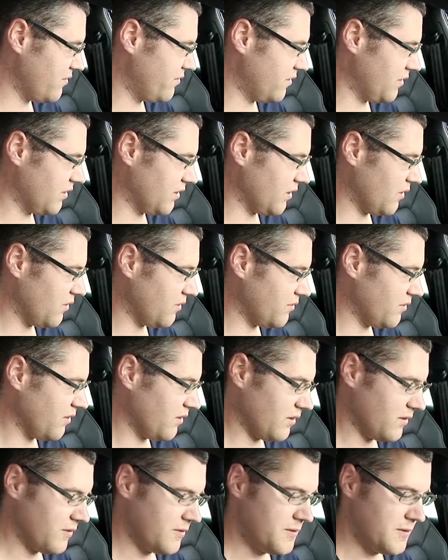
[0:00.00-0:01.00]
for the Golf
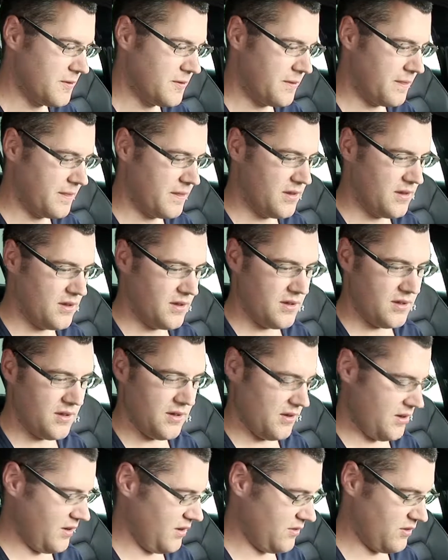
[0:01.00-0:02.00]
R.
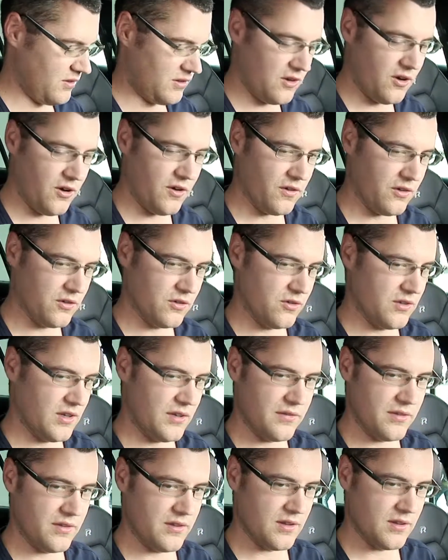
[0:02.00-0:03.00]
It's a car that does
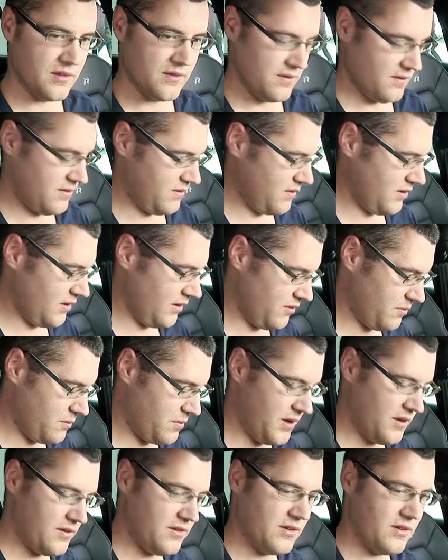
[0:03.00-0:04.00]
everything. It's
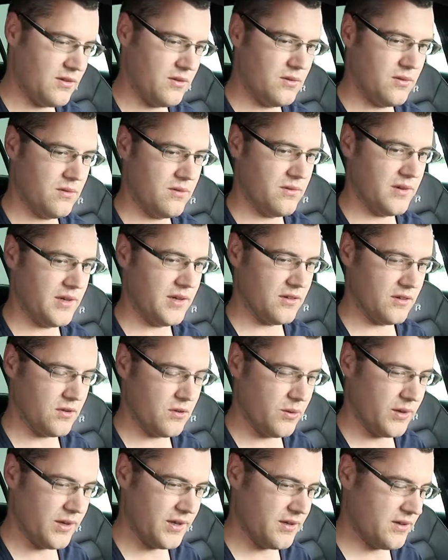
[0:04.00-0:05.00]
practical, it's
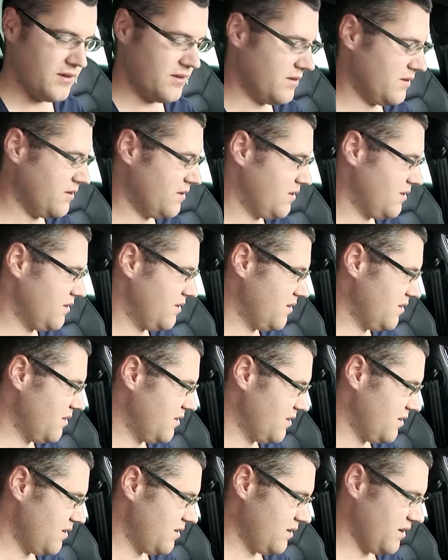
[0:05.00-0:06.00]
quick,
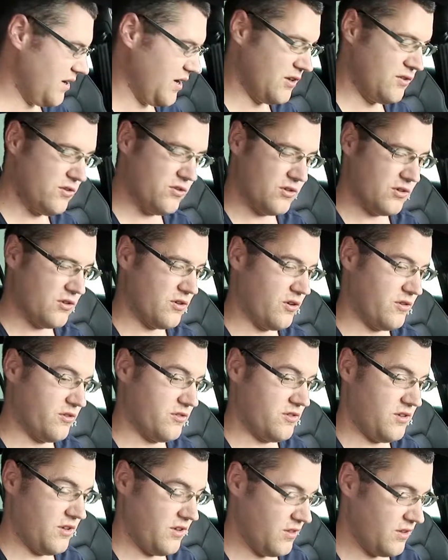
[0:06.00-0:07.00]
it doesn't
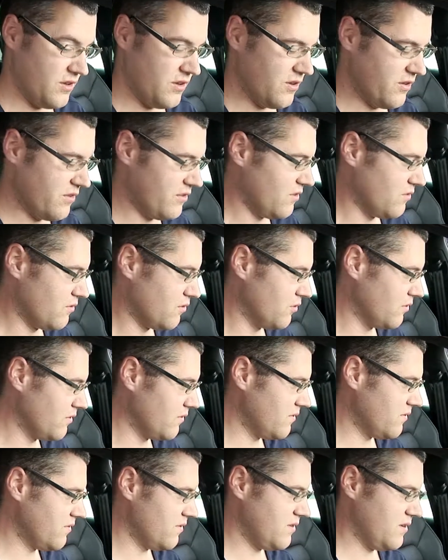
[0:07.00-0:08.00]
cost the earth to run.
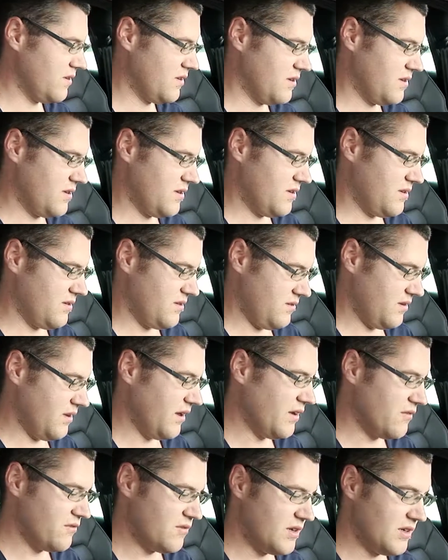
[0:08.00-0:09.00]

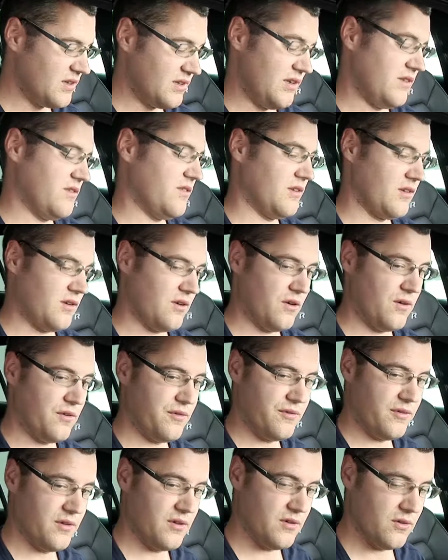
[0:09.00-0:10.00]
It really is the car for